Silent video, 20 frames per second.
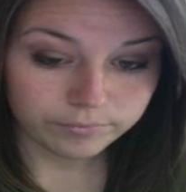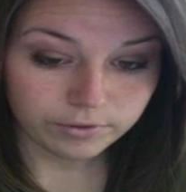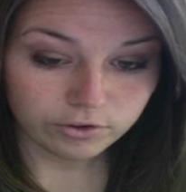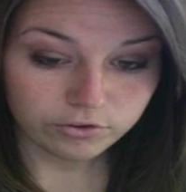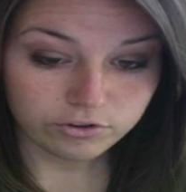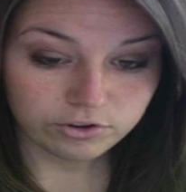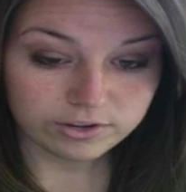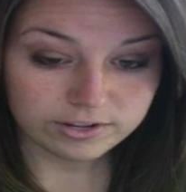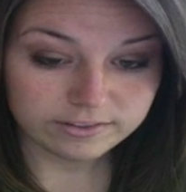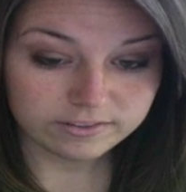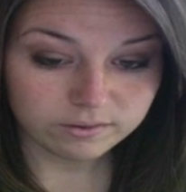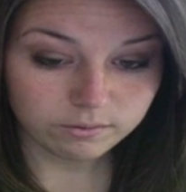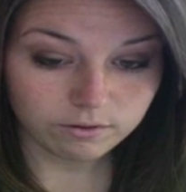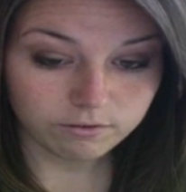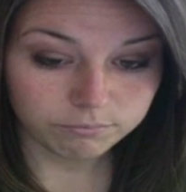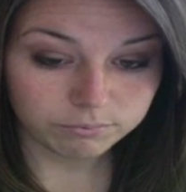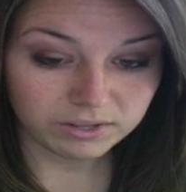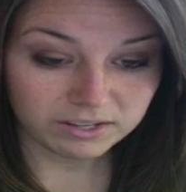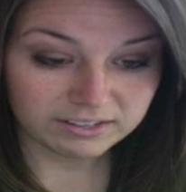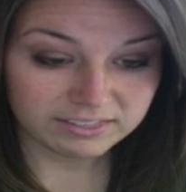So you can see
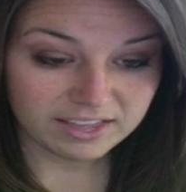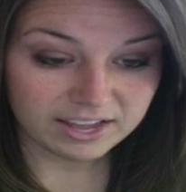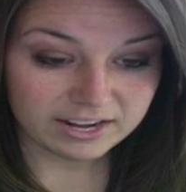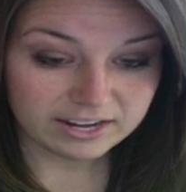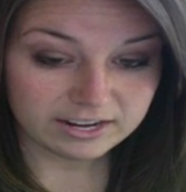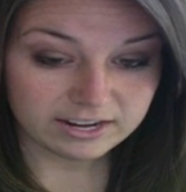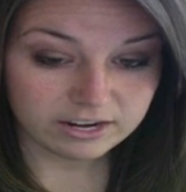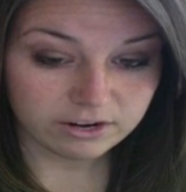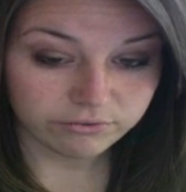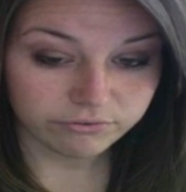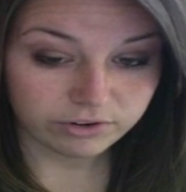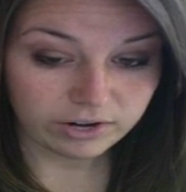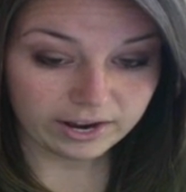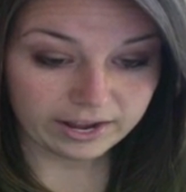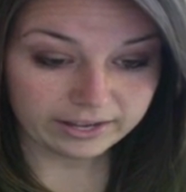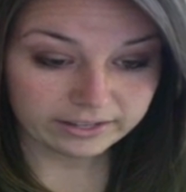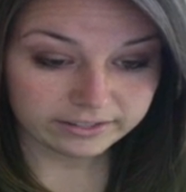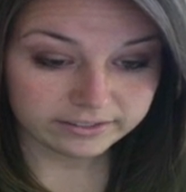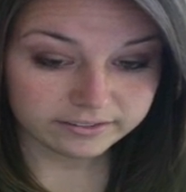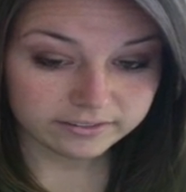we've plugged that in here for
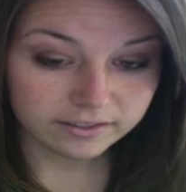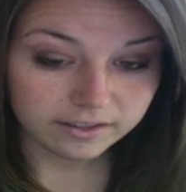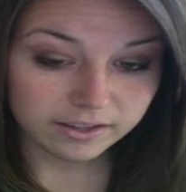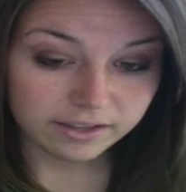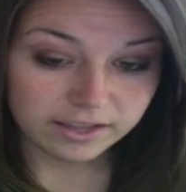x.